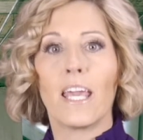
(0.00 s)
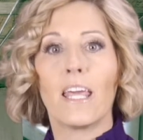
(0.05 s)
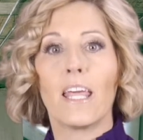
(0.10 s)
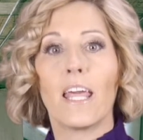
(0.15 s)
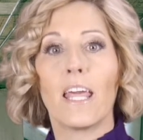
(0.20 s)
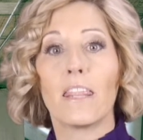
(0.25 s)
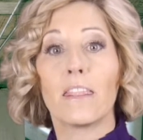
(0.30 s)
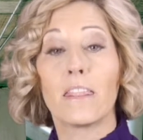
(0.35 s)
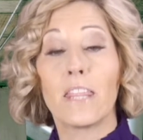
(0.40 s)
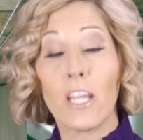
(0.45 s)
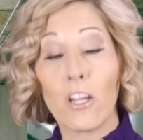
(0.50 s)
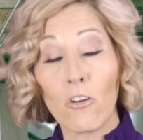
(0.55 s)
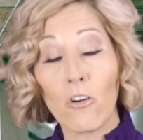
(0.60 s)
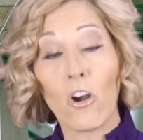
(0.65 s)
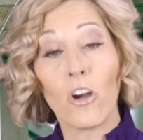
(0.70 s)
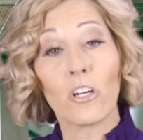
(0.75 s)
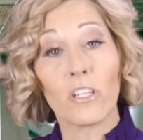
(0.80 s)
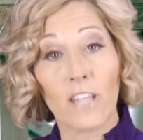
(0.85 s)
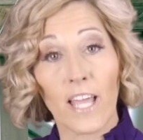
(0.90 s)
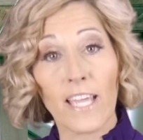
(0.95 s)
there
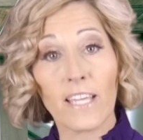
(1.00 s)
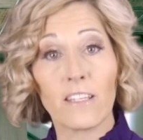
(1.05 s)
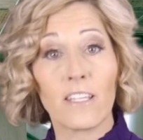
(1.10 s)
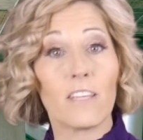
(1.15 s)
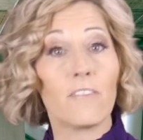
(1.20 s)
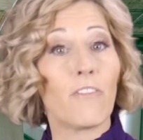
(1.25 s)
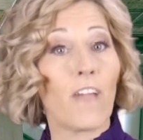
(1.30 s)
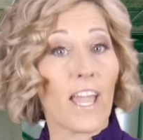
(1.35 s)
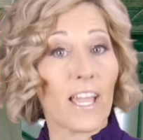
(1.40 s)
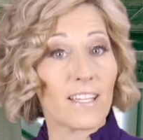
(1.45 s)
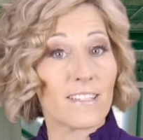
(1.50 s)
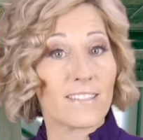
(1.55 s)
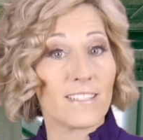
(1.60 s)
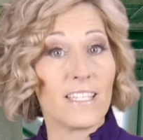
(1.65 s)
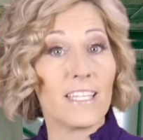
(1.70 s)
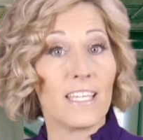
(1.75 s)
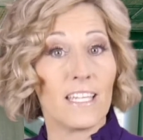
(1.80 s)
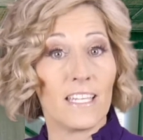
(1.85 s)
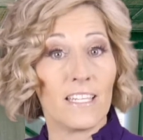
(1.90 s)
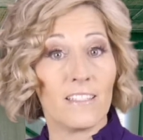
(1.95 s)
are likely
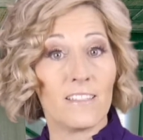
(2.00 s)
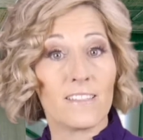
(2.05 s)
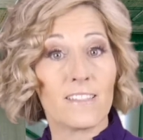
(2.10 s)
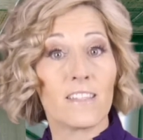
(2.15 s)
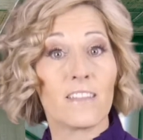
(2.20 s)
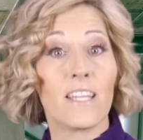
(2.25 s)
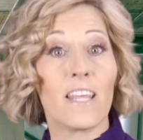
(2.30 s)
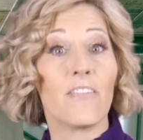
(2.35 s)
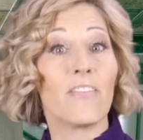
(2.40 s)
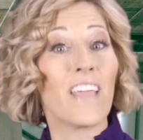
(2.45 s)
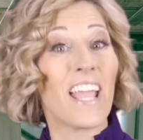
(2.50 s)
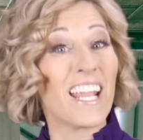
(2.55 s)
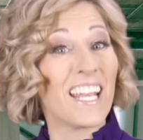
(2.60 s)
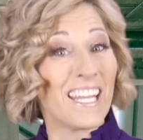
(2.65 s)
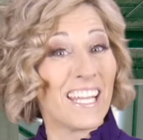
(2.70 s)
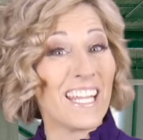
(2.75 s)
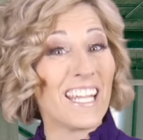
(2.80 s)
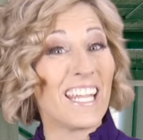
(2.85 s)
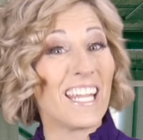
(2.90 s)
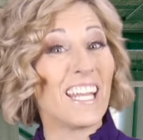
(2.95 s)
vaccines that they
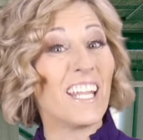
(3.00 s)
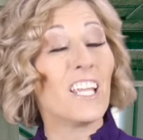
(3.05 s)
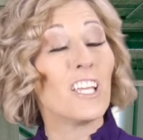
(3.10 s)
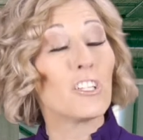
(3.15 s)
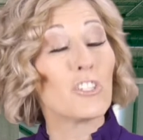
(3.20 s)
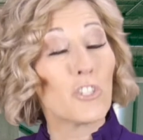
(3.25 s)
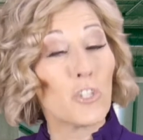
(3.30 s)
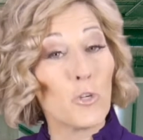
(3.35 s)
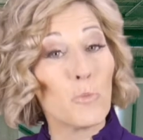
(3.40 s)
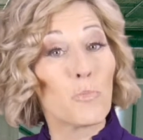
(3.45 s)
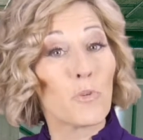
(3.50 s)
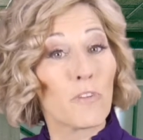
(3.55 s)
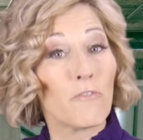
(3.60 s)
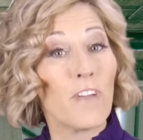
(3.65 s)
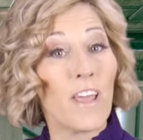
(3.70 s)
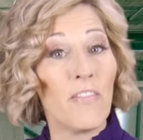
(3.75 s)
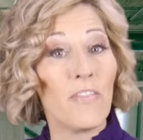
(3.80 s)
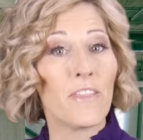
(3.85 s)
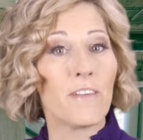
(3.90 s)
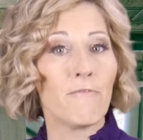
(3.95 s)
need to
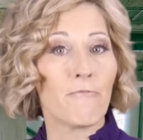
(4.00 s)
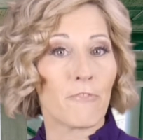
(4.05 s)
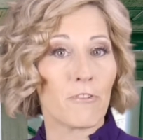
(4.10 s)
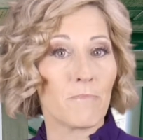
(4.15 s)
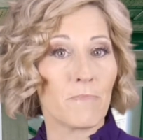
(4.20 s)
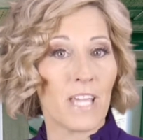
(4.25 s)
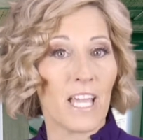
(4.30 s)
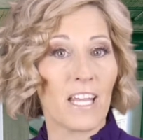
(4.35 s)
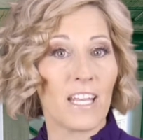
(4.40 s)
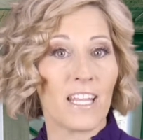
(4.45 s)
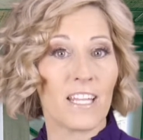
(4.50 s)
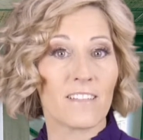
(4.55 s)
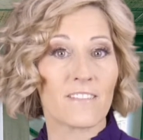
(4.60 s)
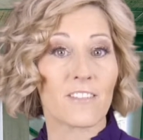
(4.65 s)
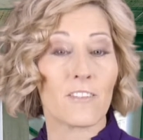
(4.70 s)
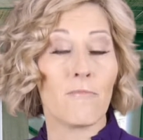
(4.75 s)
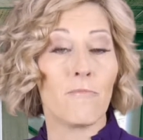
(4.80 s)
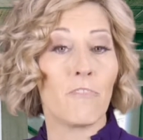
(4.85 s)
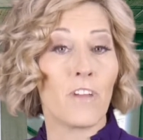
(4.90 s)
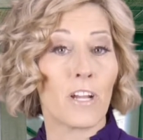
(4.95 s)
prevent them from getting
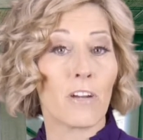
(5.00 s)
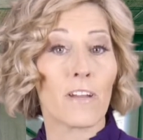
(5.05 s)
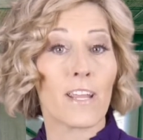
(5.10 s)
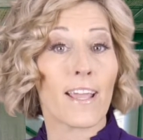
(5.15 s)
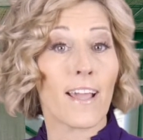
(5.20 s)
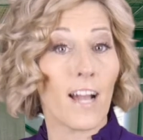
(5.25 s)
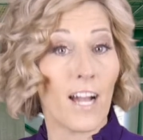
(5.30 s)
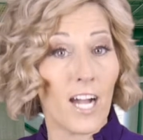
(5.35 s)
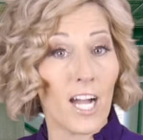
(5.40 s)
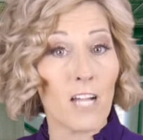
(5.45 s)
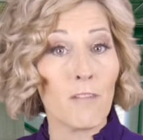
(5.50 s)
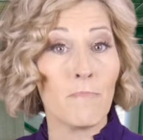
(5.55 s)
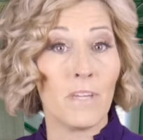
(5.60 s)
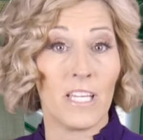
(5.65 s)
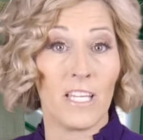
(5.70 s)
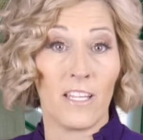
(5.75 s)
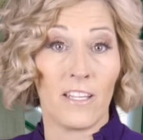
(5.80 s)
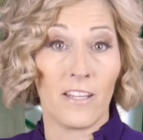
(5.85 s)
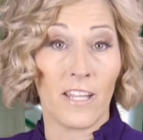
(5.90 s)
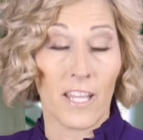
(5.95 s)
some very
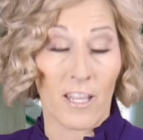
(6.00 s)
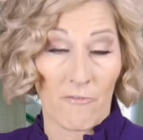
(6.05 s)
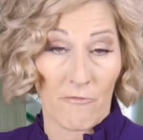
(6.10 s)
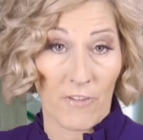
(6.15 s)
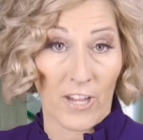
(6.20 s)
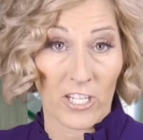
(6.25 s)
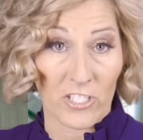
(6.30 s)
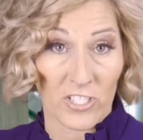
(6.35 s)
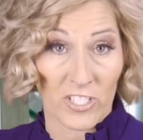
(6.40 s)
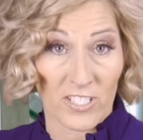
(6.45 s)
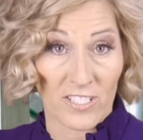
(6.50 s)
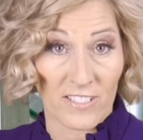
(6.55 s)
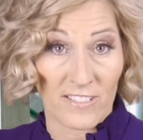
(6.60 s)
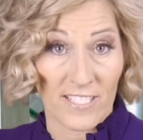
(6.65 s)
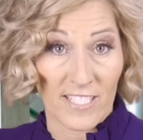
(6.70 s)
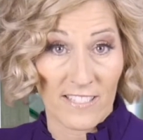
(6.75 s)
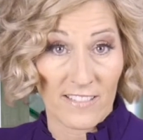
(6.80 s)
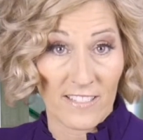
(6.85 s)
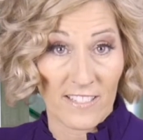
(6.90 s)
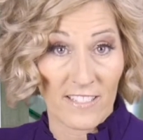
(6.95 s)
common infectious
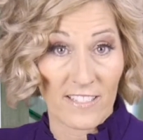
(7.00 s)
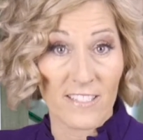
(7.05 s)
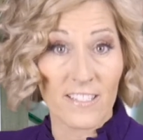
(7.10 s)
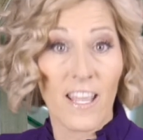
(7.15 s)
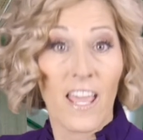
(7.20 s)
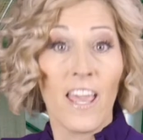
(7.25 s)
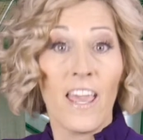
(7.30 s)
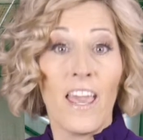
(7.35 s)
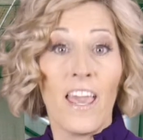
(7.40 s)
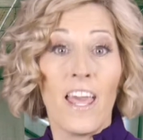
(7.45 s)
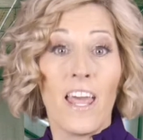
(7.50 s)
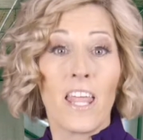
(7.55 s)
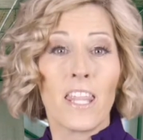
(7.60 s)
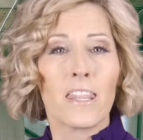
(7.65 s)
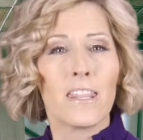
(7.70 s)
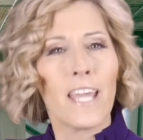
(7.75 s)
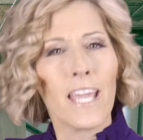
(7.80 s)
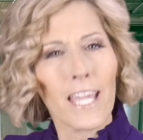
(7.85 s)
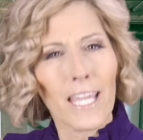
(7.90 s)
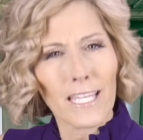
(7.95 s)
diseases
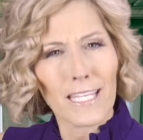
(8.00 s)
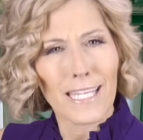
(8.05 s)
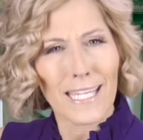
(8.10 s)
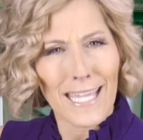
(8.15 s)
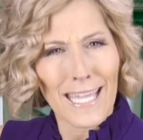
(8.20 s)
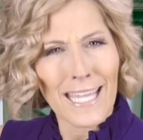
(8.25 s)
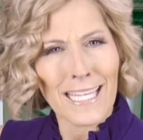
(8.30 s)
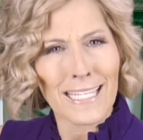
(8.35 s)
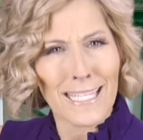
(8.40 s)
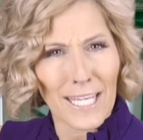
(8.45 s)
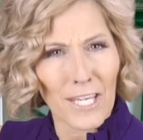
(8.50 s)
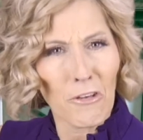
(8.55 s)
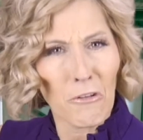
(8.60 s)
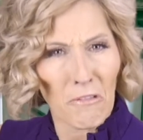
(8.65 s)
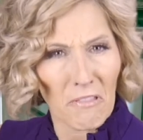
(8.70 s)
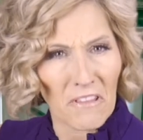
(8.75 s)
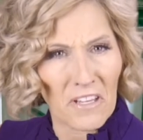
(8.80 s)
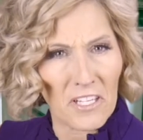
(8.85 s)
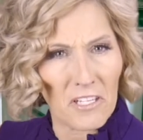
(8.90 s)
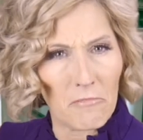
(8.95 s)
that can kill
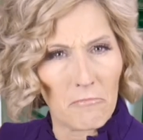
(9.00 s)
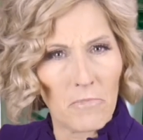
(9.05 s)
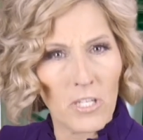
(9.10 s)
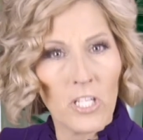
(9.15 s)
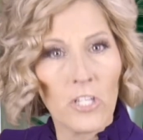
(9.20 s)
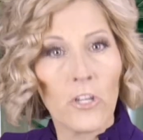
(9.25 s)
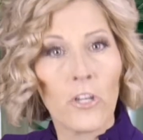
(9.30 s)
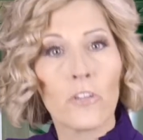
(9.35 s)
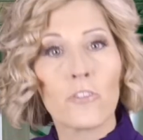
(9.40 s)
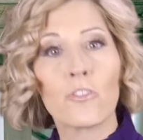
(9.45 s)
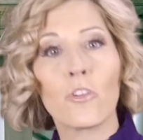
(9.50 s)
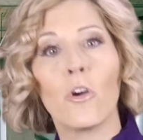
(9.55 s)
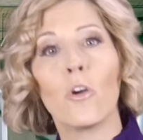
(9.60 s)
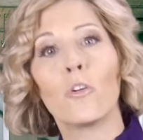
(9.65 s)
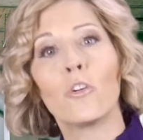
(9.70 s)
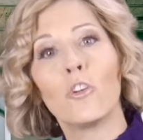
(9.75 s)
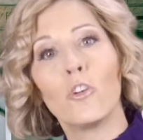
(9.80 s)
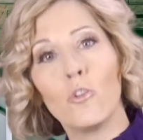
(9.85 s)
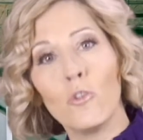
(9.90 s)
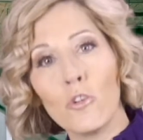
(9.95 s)
them. So
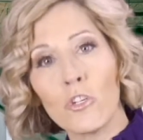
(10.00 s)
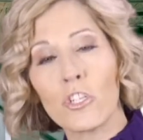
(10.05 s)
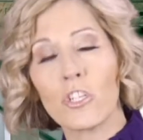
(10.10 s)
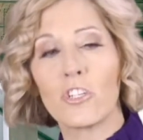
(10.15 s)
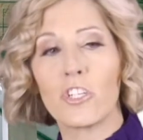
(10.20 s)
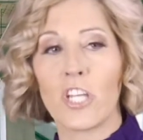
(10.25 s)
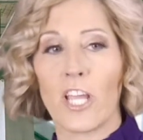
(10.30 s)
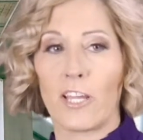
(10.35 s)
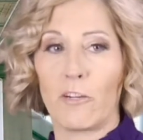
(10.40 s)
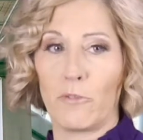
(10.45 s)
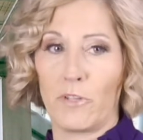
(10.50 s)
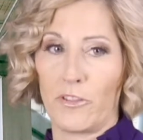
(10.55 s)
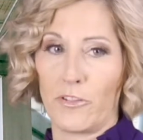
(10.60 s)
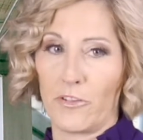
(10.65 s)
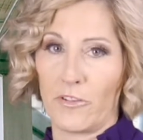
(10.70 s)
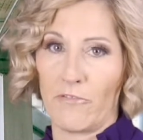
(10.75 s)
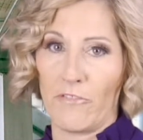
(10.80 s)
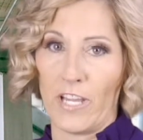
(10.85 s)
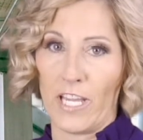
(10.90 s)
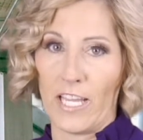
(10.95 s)
you should check with
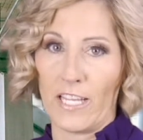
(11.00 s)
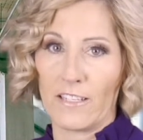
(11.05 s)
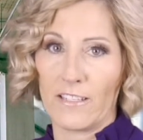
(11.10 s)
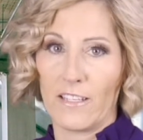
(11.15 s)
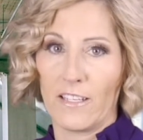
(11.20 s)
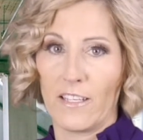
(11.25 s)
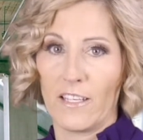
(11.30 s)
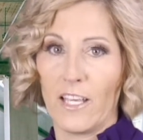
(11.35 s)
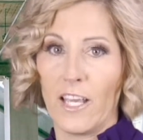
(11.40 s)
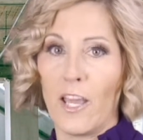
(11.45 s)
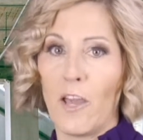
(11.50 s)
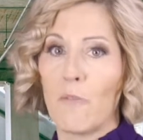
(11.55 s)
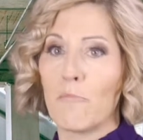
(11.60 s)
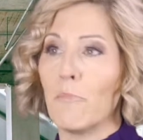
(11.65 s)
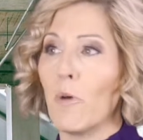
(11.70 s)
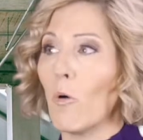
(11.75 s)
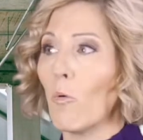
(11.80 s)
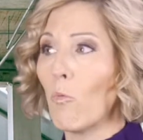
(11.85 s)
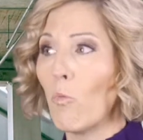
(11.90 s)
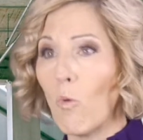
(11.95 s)
your vet.
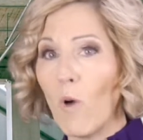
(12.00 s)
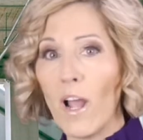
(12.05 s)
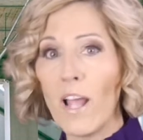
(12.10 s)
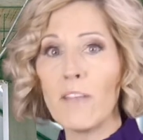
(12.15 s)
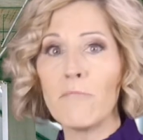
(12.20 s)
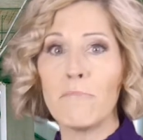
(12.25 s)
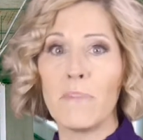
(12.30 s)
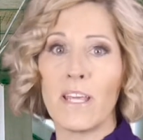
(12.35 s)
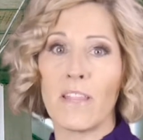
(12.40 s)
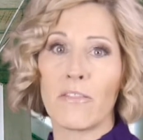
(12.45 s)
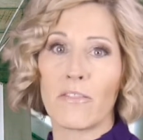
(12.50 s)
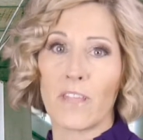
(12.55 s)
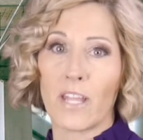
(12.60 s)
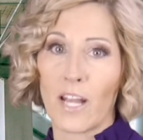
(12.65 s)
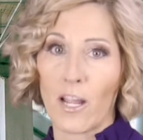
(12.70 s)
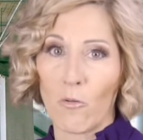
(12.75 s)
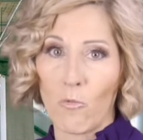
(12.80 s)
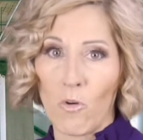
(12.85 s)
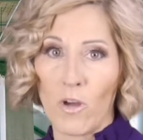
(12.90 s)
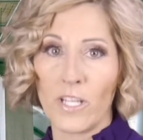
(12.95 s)
But one myth that
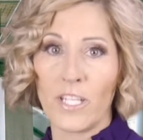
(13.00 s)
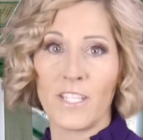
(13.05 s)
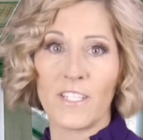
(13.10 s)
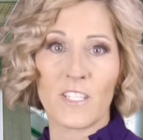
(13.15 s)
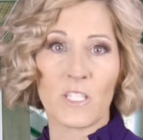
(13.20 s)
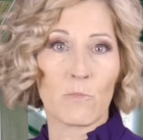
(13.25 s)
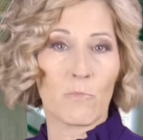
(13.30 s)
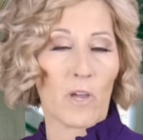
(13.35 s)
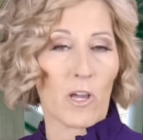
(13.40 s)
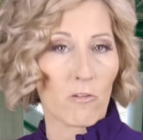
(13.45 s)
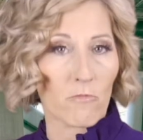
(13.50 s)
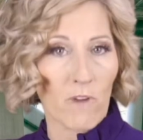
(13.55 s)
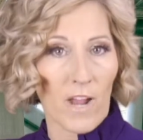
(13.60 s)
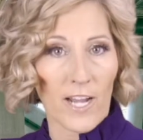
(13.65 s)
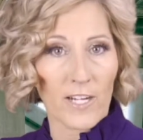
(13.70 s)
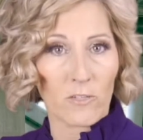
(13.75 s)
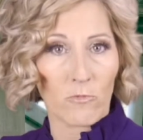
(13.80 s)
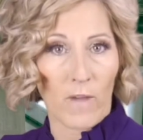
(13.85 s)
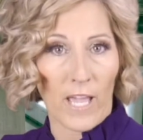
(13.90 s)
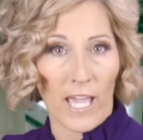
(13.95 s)
I want to dispel
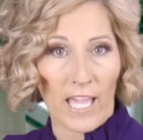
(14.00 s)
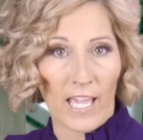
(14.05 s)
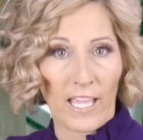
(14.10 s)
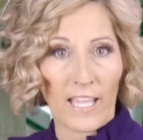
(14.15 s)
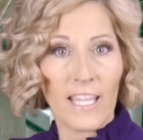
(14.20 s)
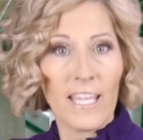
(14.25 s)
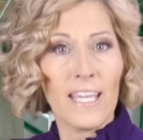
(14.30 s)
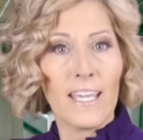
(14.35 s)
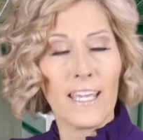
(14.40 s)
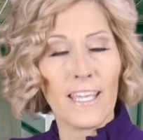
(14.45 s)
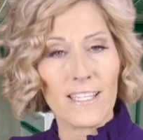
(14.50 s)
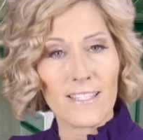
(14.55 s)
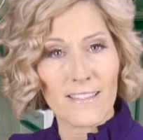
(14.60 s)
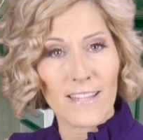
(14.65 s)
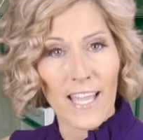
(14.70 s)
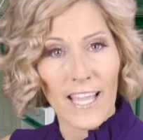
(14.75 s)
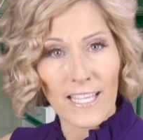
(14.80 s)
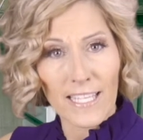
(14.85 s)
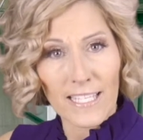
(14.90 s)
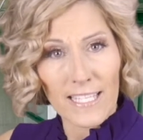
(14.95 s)
right away is
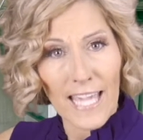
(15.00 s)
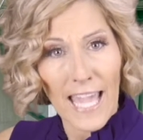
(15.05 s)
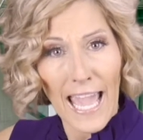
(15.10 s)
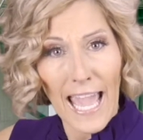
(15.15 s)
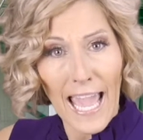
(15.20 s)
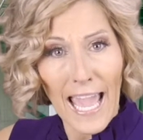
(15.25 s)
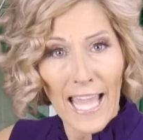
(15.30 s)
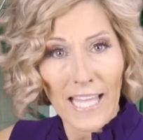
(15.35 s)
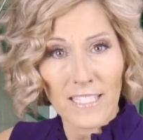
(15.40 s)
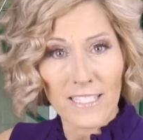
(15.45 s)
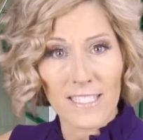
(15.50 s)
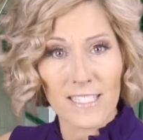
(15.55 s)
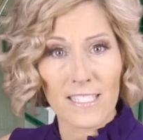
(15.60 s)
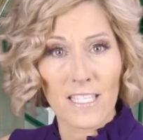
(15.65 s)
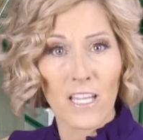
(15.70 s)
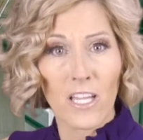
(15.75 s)
that cats